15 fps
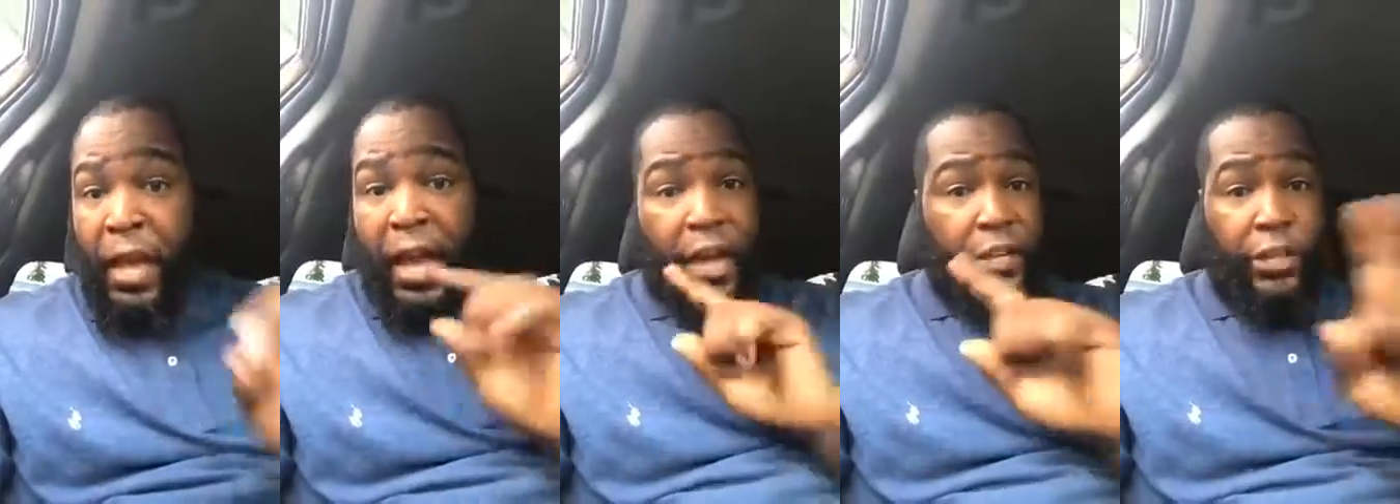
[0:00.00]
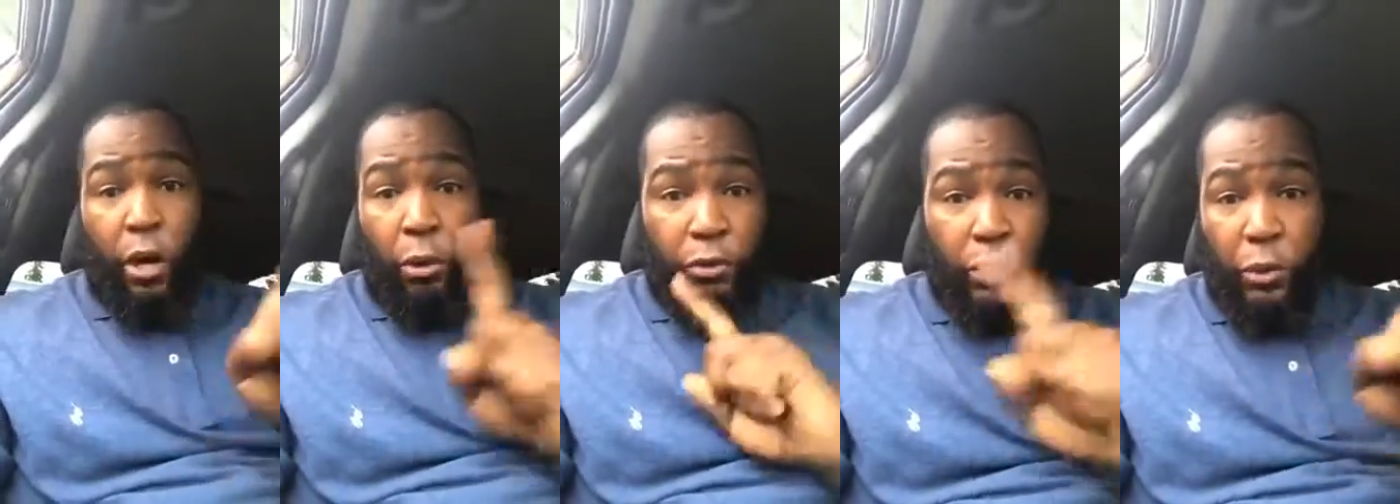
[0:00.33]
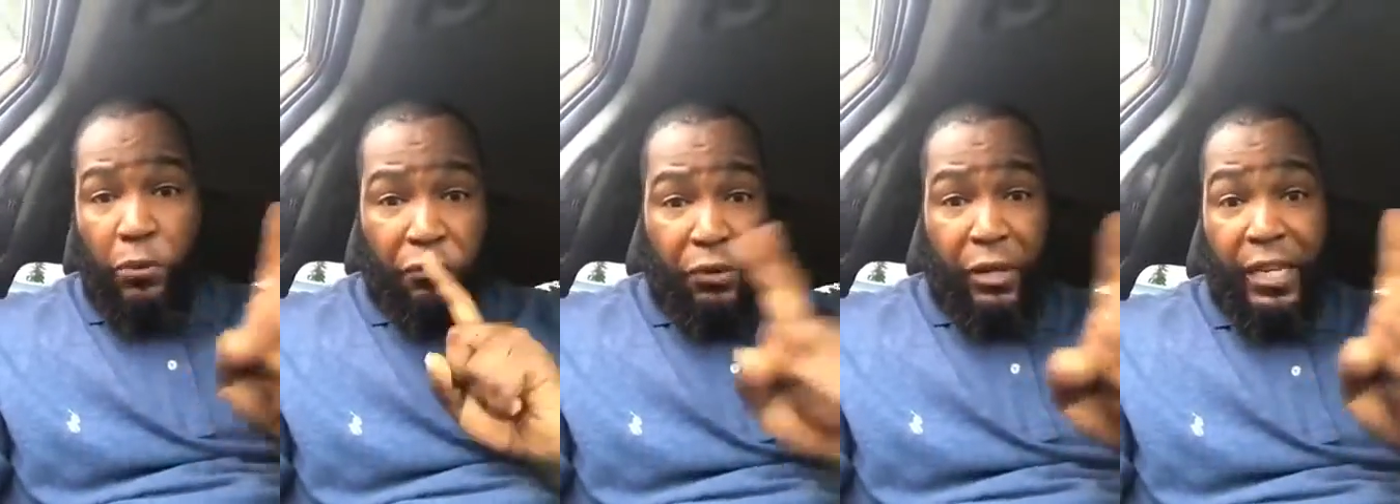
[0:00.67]
I don't
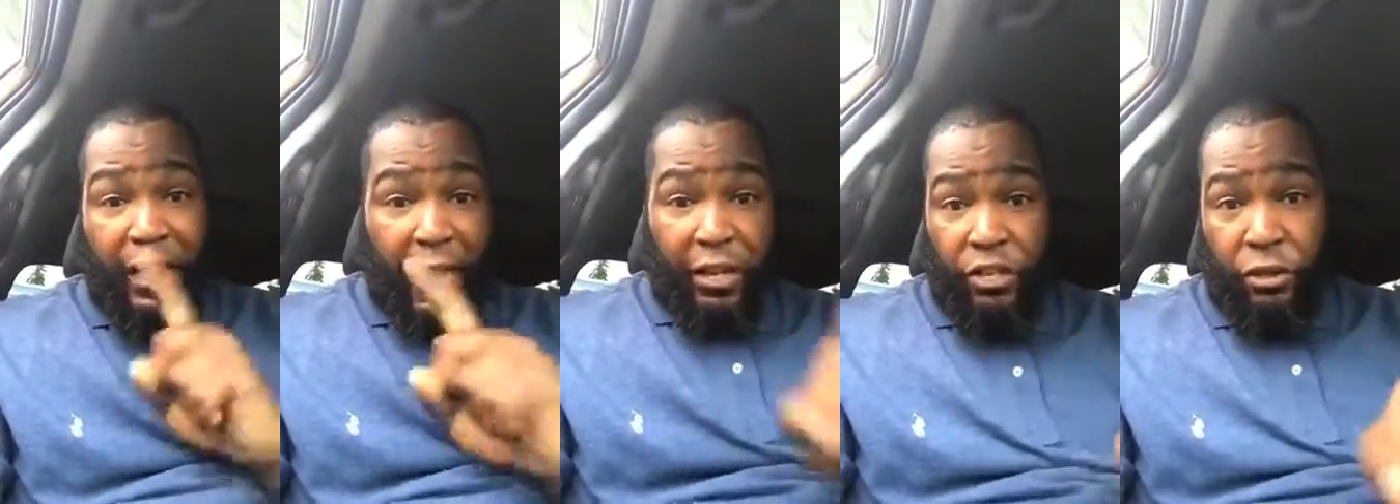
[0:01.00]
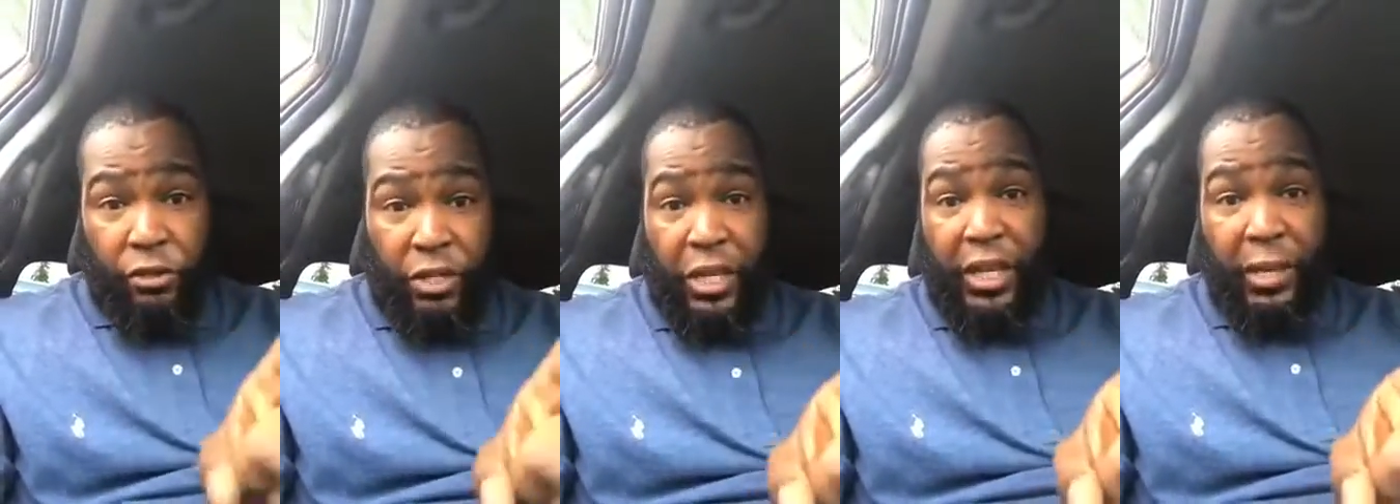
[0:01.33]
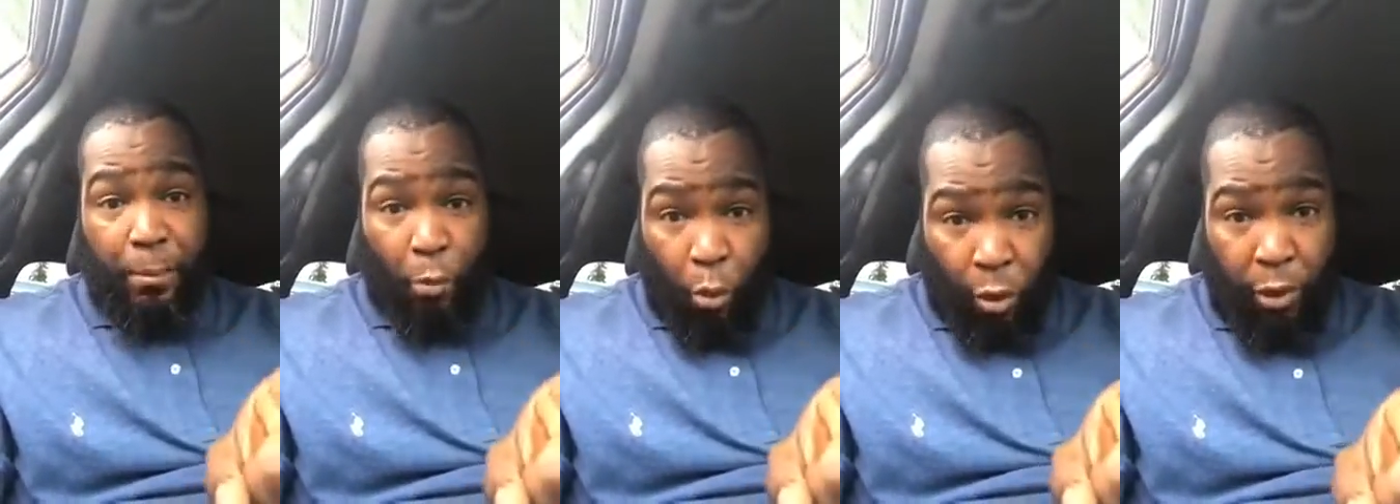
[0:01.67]
do free lectures
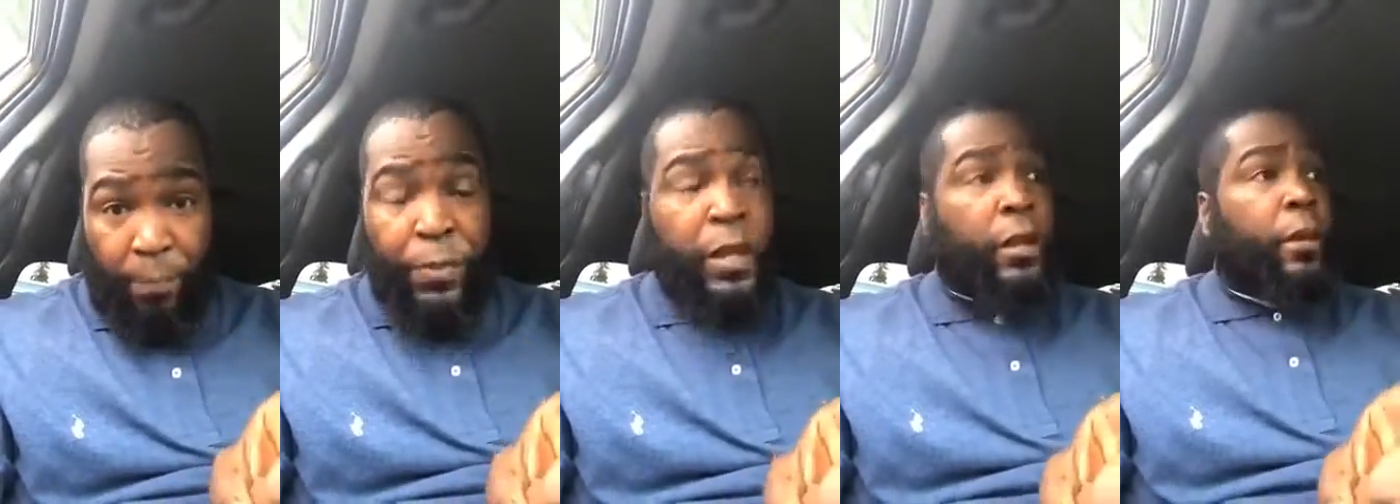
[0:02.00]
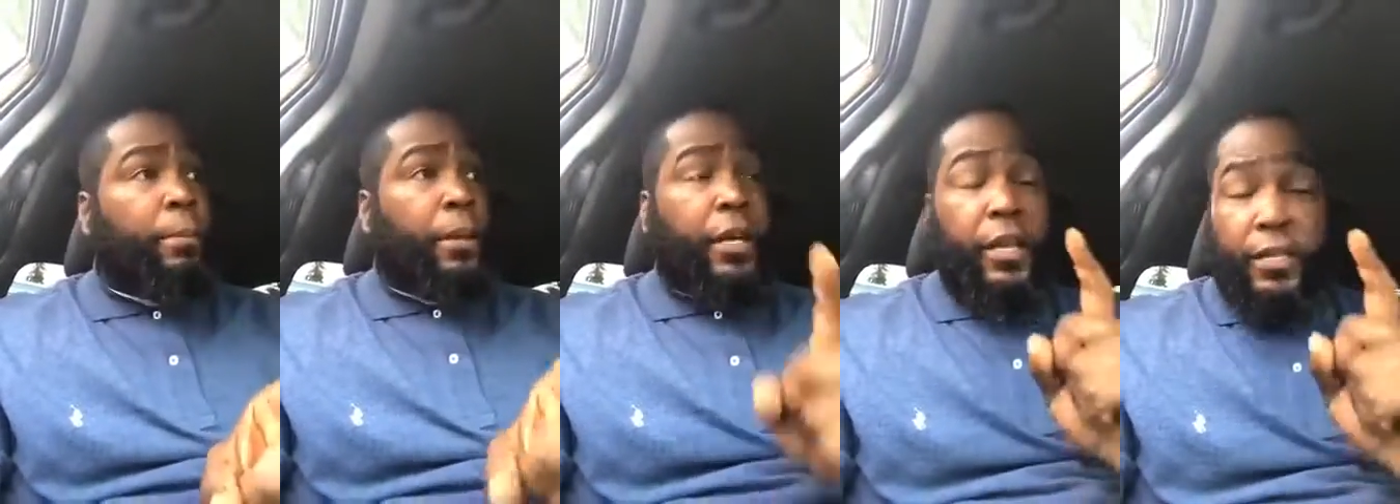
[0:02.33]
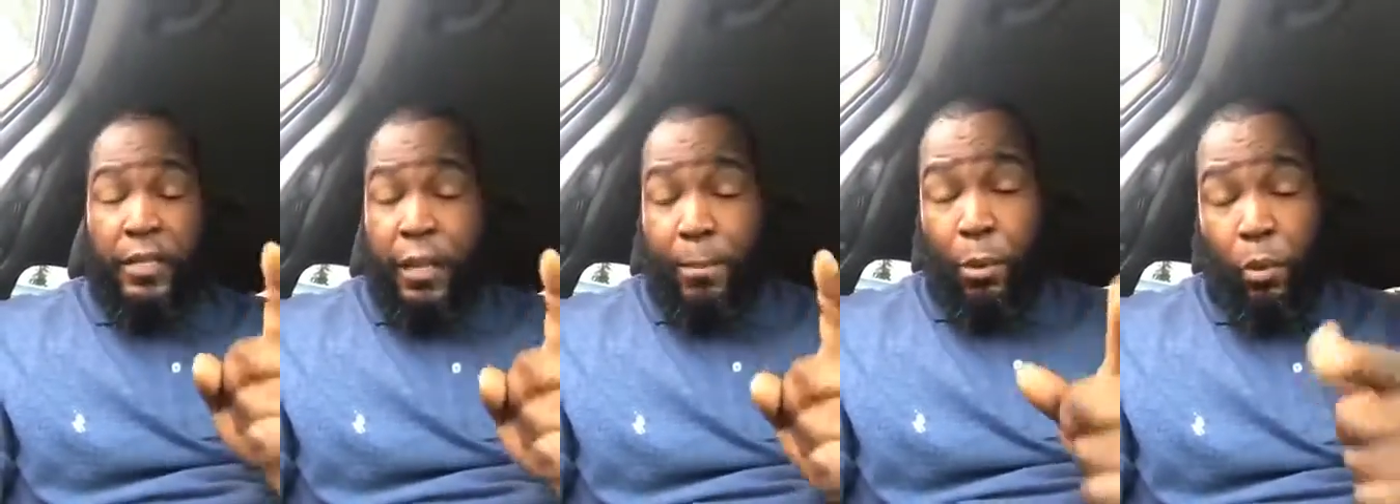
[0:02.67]
anymore
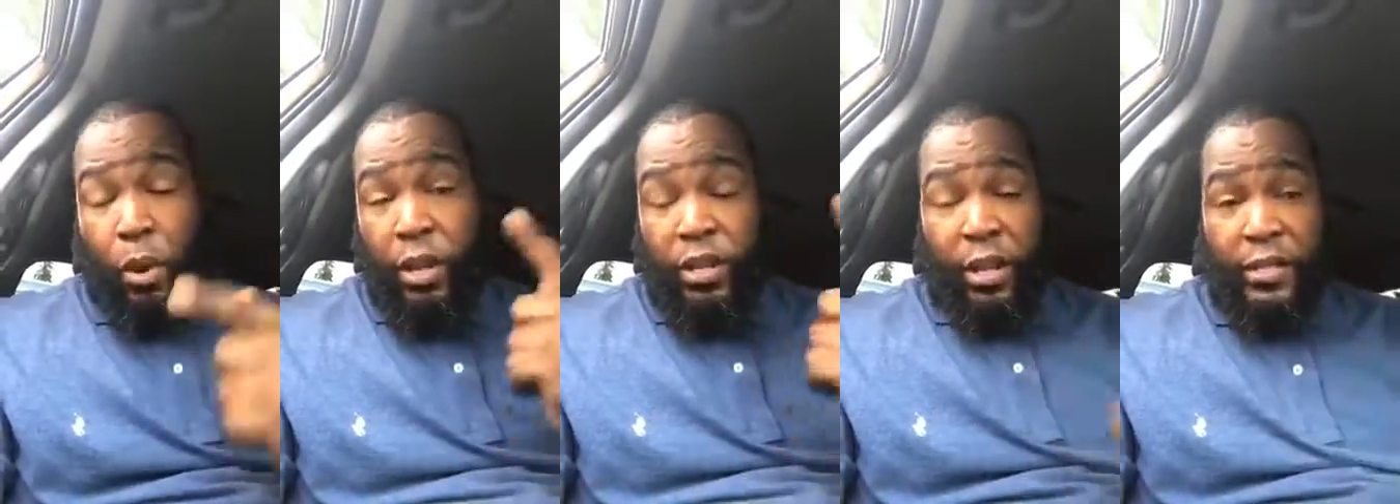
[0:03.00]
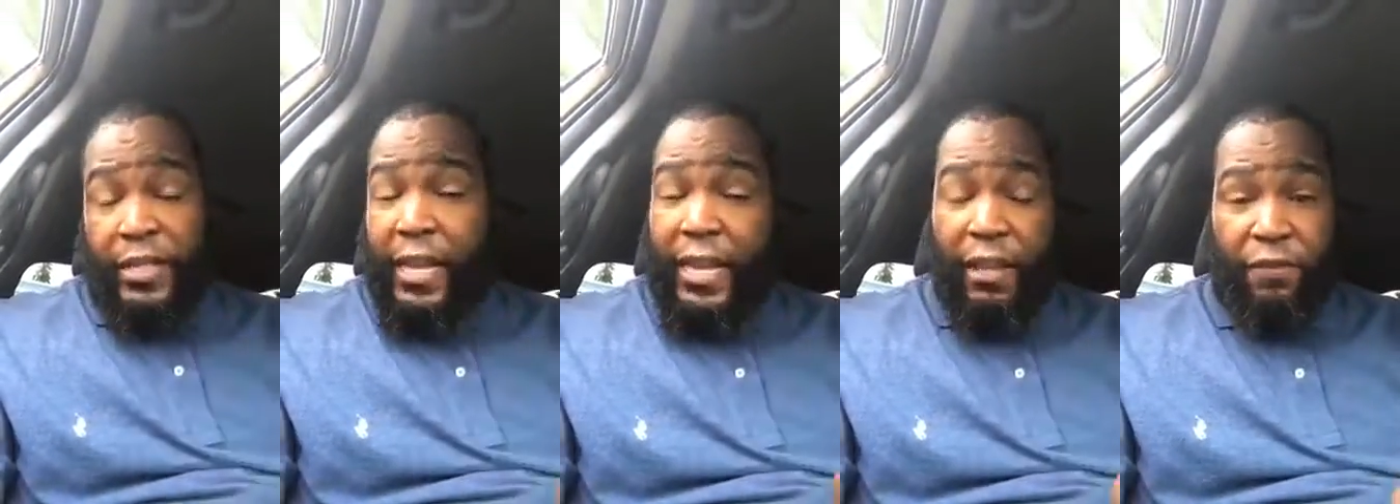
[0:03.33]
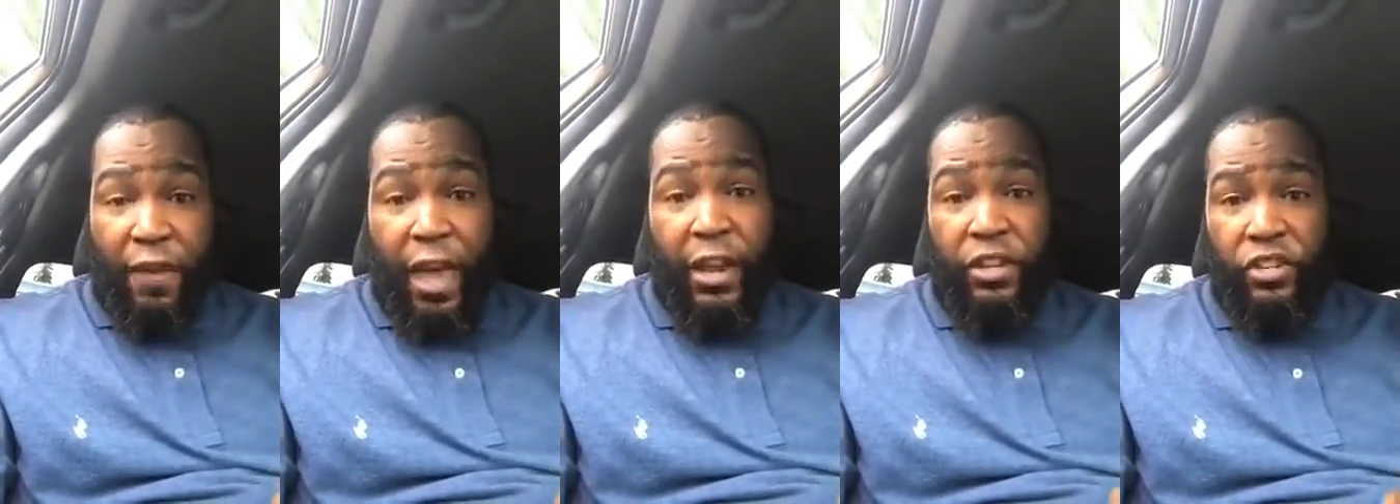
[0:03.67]
because number one, y'all take
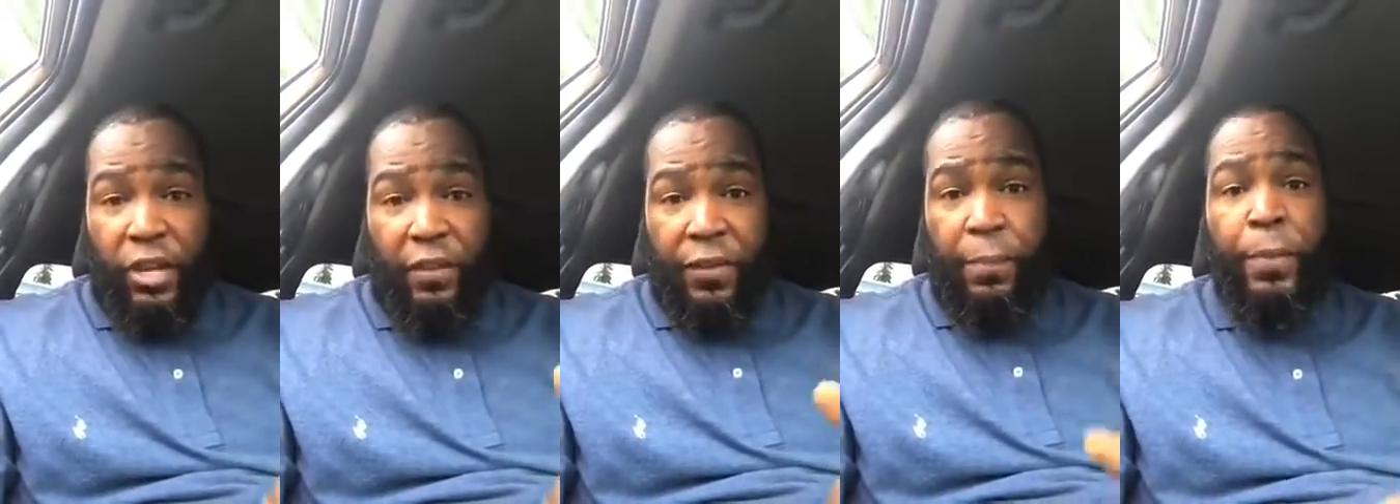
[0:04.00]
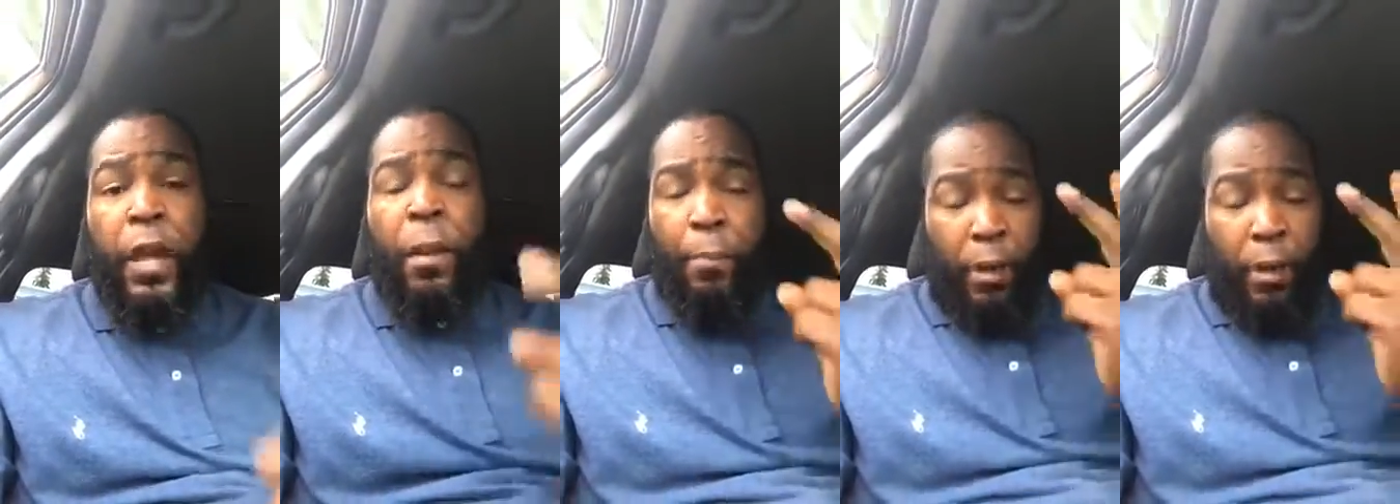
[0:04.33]
advantage of it.